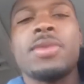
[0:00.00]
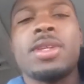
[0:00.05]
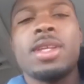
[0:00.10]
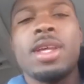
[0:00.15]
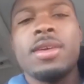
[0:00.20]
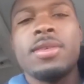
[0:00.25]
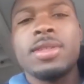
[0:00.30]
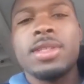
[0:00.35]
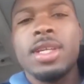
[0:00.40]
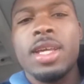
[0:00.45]
And
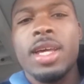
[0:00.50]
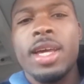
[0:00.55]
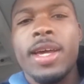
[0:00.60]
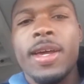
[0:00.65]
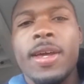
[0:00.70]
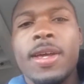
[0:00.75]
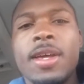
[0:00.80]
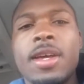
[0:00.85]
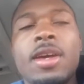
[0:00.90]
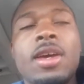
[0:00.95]
they was
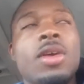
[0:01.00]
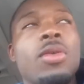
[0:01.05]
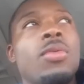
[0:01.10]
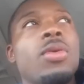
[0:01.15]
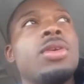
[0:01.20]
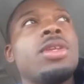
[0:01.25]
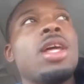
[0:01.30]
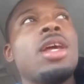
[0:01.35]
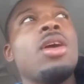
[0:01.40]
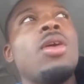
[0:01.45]
like,
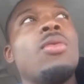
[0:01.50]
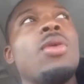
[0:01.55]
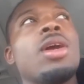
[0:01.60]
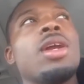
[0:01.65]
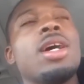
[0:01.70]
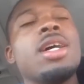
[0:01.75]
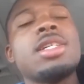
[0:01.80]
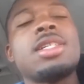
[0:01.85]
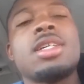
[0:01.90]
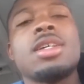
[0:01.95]
well, they don't want
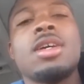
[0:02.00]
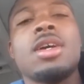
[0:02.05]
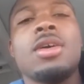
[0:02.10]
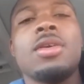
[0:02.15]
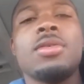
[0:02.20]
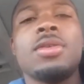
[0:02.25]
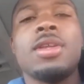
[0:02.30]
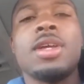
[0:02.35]
us to go.